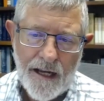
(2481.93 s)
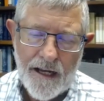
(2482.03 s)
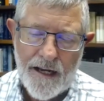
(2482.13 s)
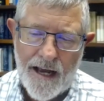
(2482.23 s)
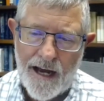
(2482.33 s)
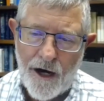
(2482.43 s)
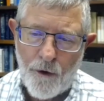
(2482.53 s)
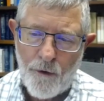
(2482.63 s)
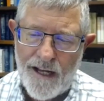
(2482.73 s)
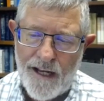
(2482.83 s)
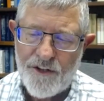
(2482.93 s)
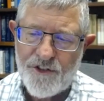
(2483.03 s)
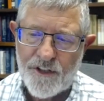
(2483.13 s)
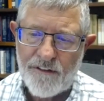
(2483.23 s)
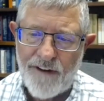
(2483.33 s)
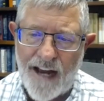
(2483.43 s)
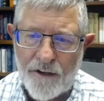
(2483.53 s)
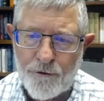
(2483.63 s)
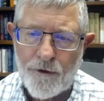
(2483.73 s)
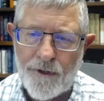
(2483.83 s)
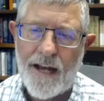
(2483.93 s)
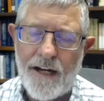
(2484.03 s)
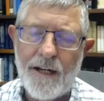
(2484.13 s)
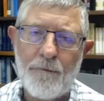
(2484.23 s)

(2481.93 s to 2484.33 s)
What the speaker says: and how he should have extradited